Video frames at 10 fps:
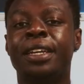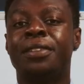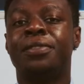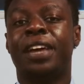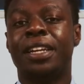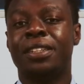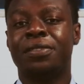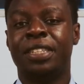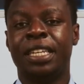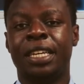an
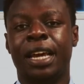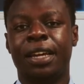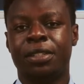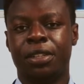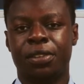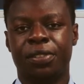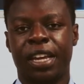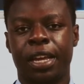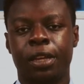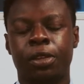effective DEI
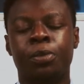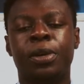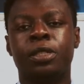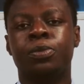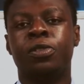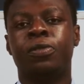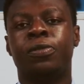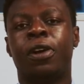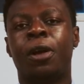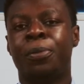survey, you must move
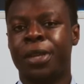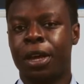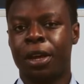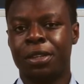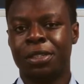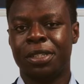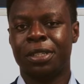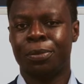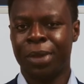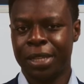far beyond
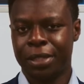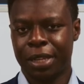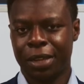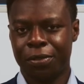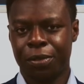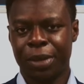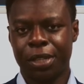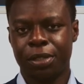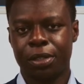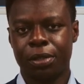just the basic
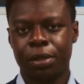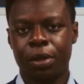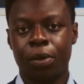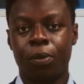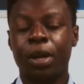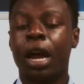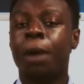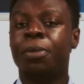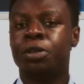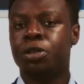information. What
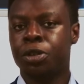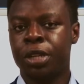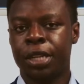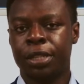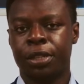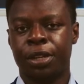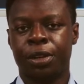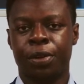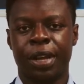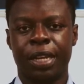opportunities are you
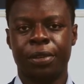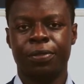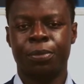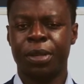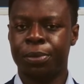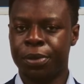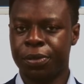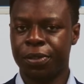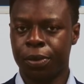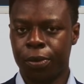creating for people to
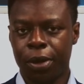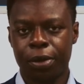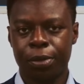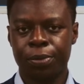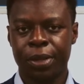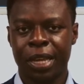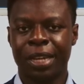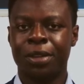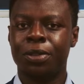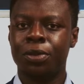feel welcome and
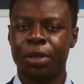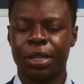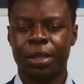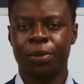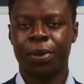included in the